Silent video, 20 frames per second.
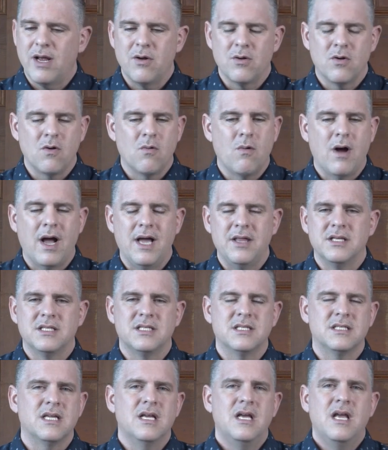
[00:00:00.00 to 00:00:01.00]
I don't know why
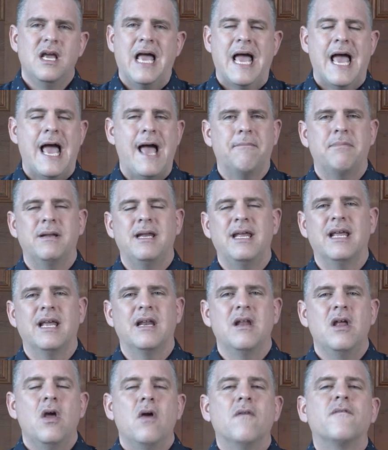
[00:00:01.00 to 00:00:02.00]
this is happening.
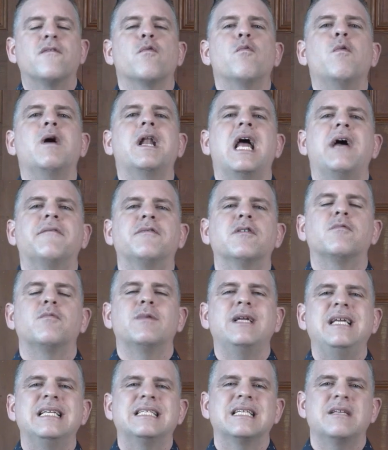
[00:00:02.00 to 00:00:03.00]
And for whatever
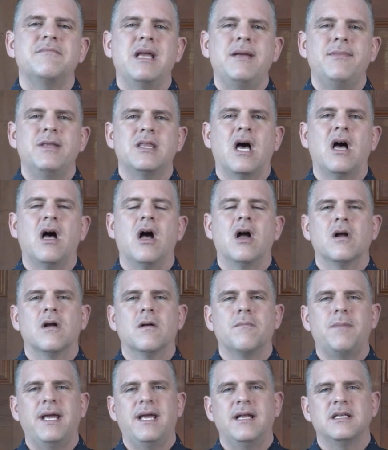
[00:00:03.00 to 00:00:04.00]
reason, maybe the
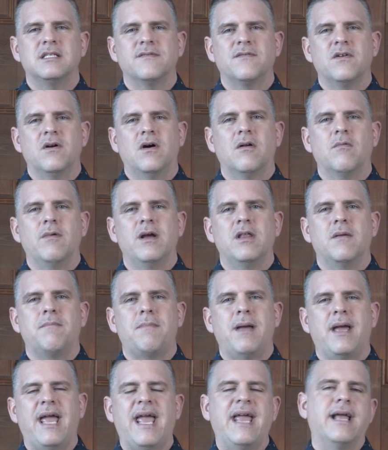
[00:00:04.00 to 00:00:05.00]
hunger pains have gone away. The
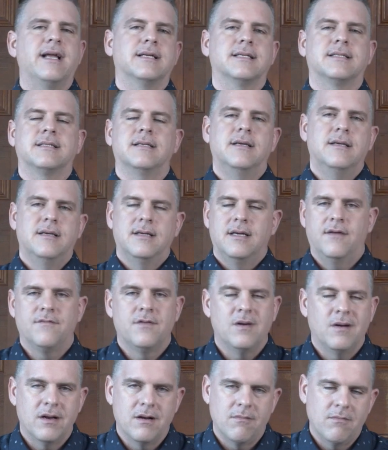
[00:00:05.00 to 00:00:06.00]
pangs have
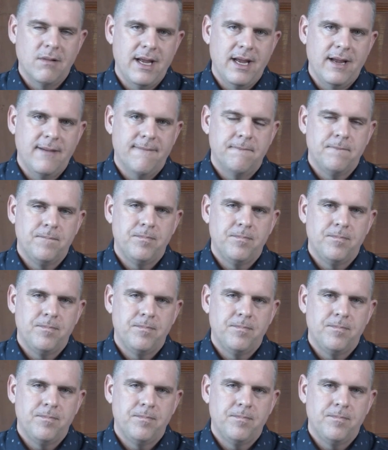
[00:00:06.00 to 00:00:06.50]
gone away.